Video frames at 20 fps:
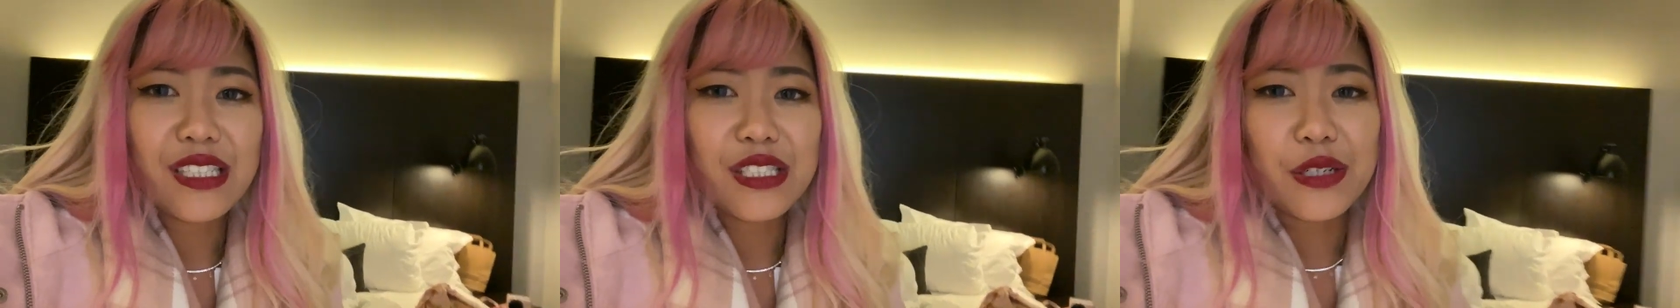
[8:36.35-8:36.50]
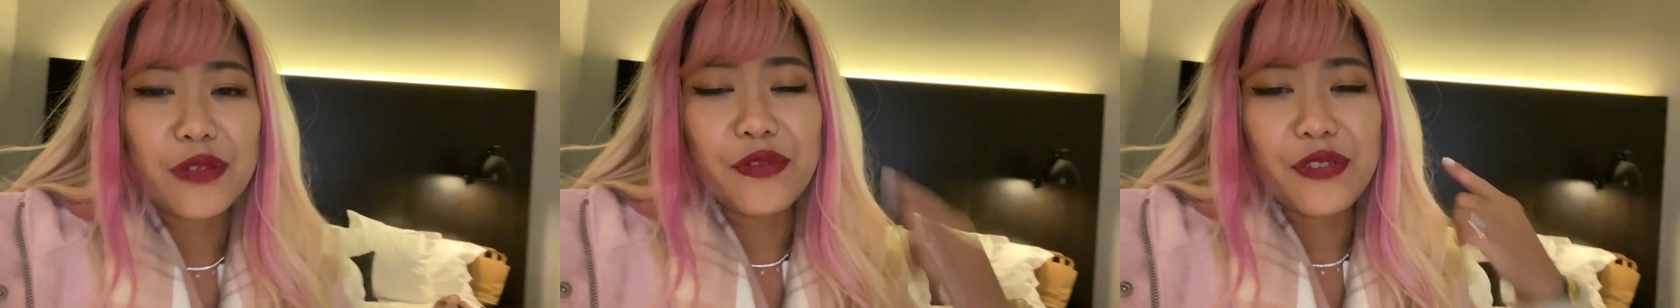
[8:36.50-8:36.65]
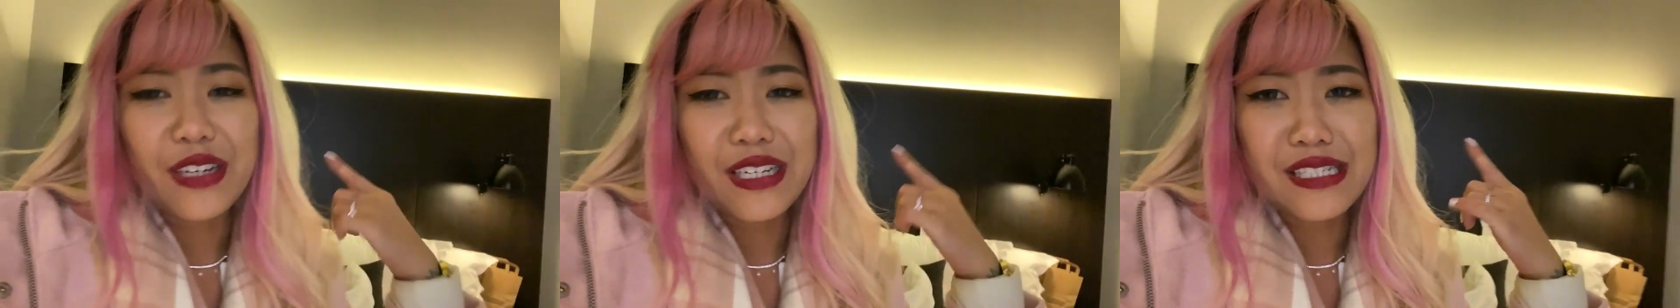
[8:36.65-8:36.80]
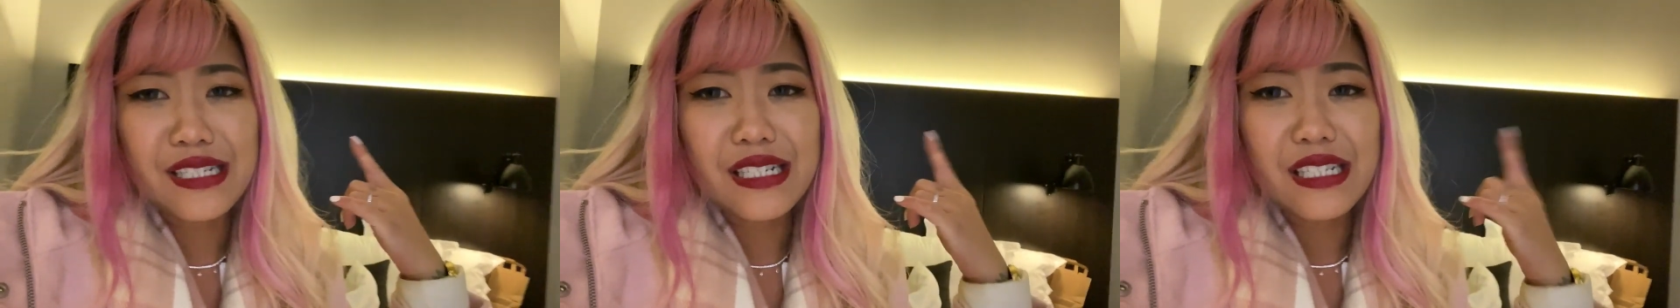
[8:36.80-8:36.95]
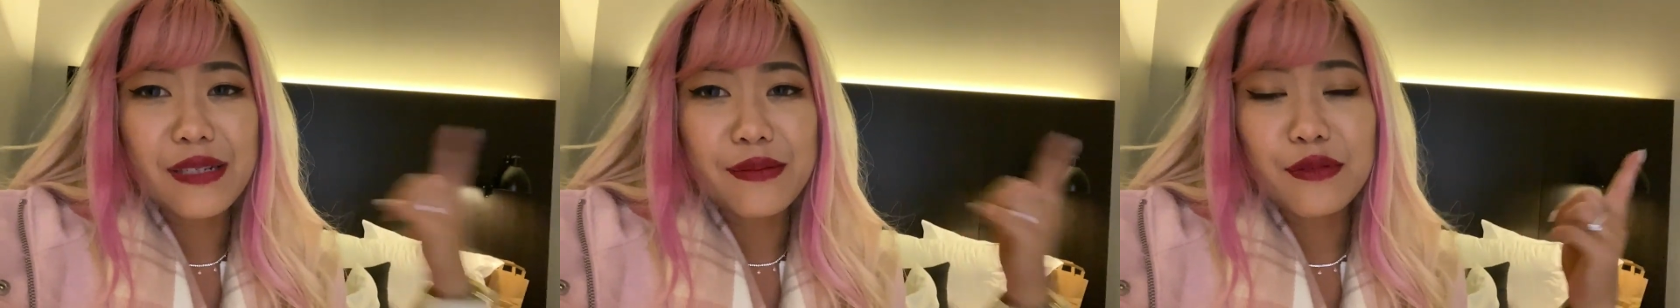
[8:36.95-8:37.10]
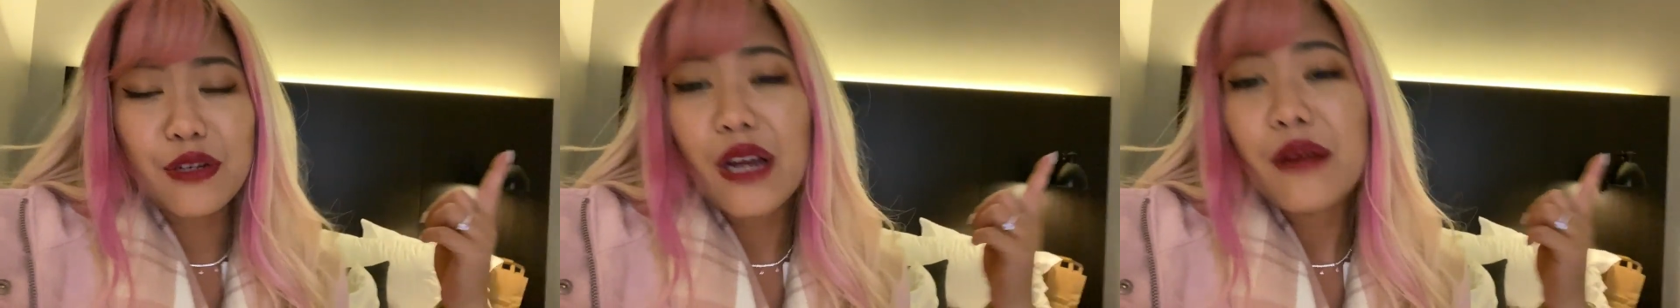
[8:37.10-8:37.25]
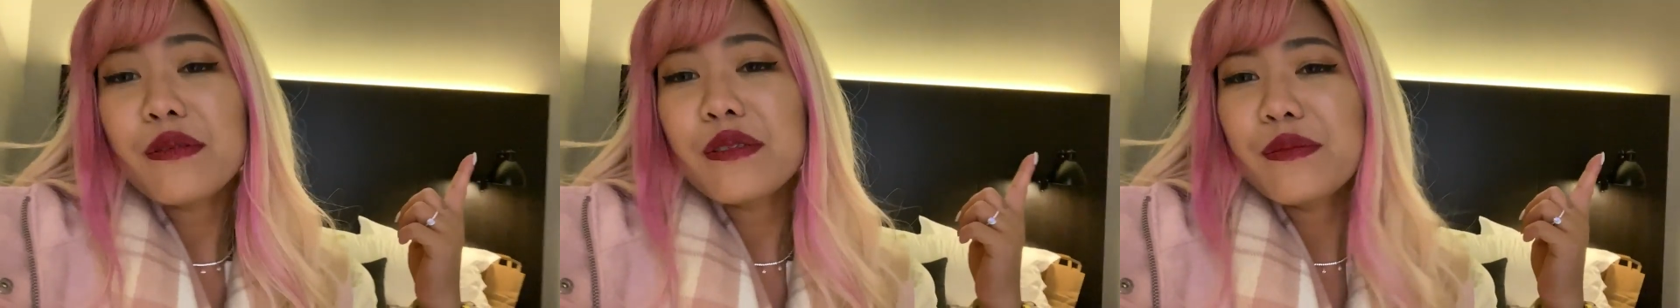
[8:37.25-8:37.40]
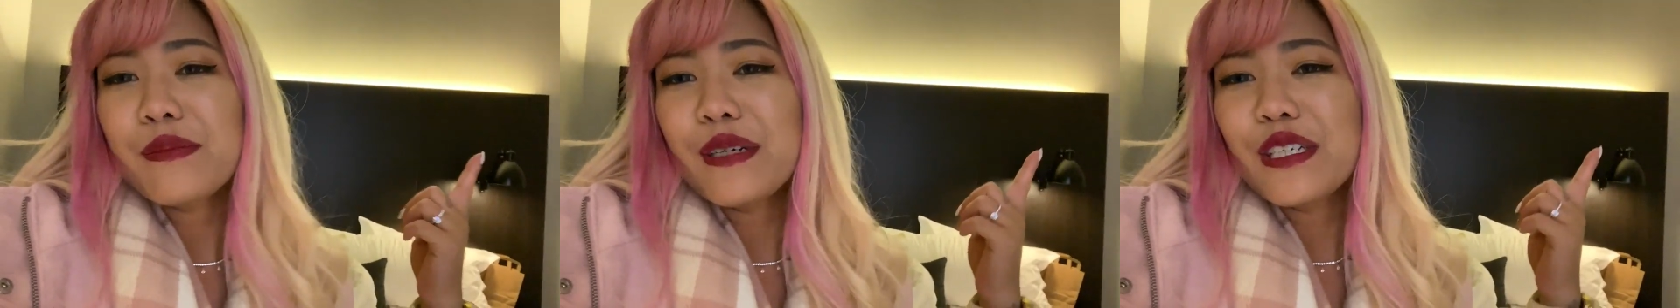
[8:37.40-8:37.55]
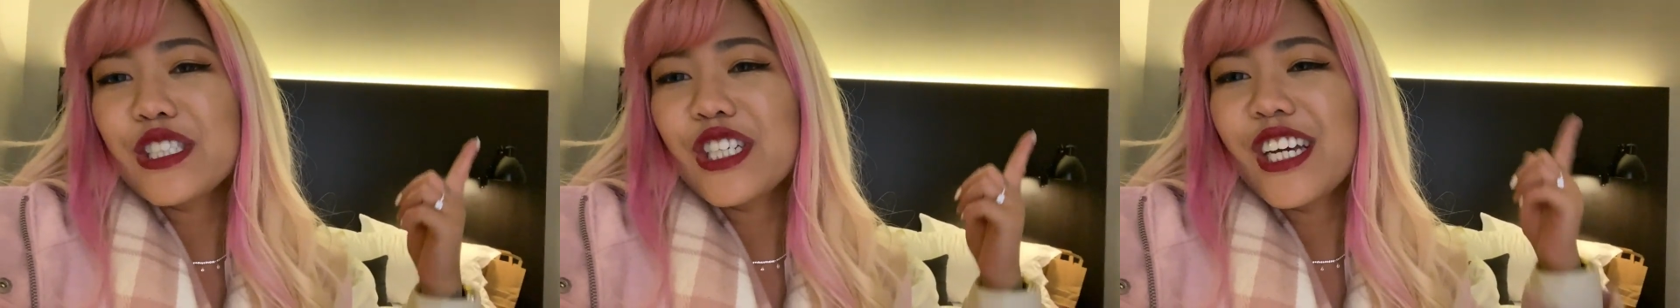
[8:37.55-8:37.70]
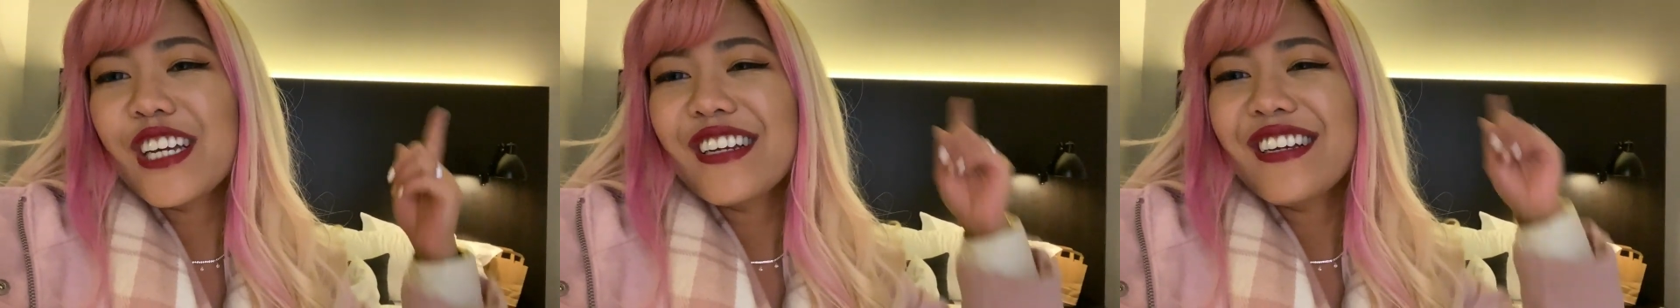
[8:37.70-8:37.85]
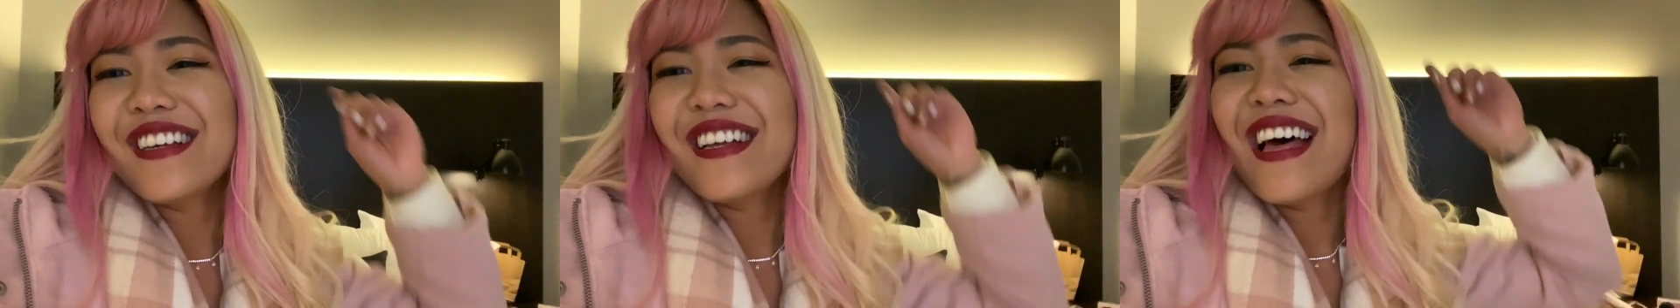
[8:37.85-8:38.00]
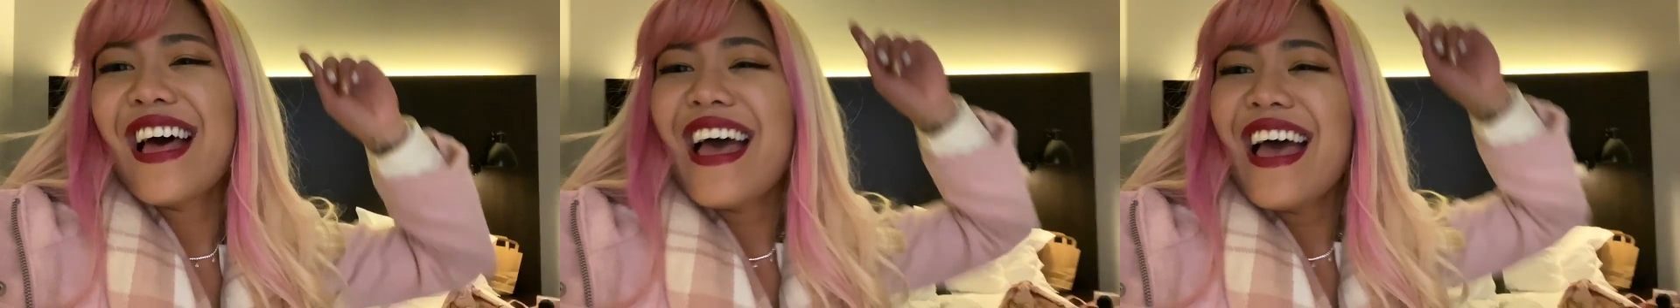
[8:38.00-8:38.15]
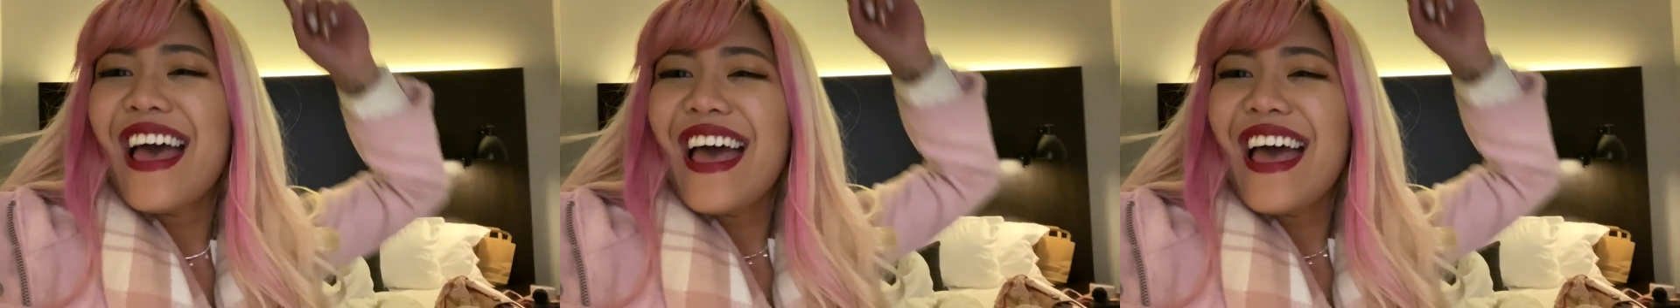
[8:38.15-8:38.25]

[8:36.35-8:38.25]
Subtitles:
Don't forget to subscribe to my channel